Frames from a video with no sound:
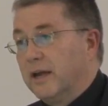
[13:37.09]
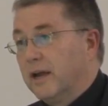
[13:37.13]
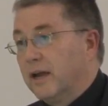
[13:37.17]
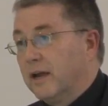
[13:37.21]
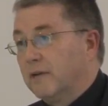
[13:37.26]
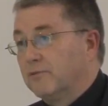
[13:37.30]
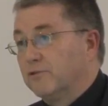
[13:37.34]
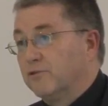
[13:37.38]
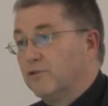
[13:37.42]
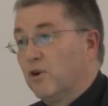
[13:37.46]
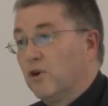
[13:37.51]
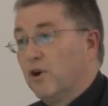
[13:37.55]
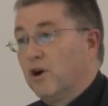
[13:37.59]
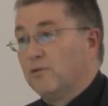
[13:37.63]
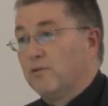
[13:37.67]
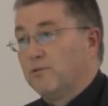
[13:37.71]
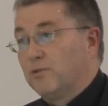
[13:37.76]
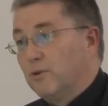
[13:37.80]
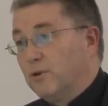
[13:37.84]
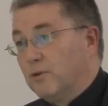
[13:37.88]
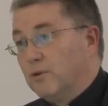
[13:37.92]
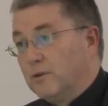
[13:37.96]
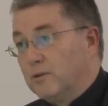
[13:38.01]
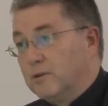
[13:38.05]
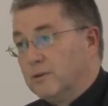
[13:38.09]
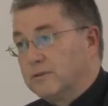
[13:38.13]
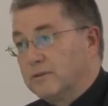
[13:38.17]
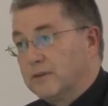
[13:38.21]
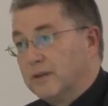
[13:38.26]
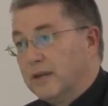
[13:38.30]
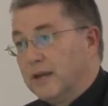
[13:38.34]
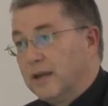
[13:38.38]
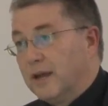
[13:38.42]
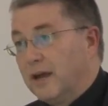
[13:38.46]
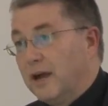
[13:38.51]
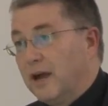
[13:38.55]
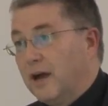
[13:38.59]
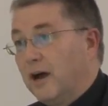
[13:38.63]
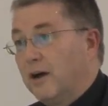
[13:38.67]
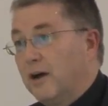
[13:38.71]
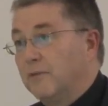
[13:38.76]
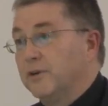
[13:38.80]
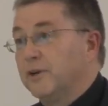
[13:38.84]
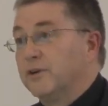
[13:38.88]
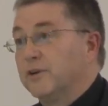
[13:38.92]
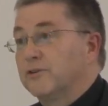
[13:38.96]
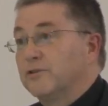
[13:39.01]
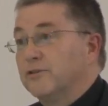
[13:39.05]
have drawerfuls
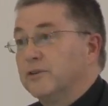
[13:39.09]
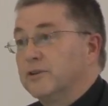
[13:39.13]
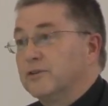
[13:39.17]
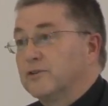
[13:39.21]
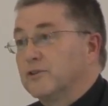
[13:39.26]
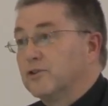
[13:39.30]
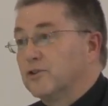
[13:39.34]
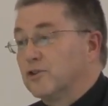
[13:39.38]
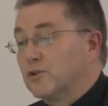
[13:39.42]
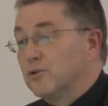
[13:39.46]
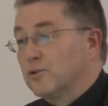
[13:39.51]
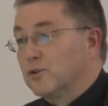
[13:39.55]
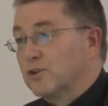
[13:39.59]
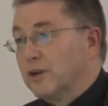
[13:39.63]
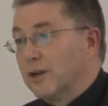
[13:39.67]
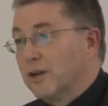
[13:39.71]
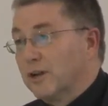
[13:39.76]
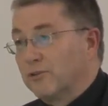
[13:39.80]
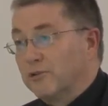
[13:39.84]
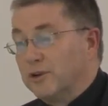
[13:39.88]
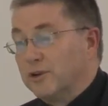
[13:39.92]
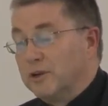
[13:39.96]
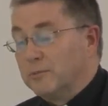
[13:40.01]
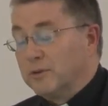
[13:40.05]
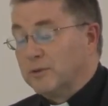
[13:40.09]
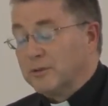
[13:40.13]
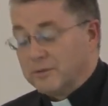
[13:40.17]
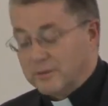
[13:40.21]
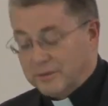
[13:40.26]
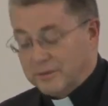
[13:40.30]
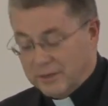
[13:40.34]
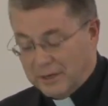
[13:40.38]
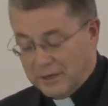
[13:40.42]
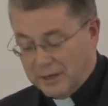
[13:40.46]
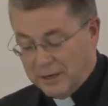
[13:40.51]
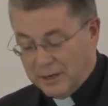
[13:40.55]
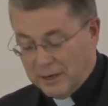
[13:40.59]
of interinstitutional agreements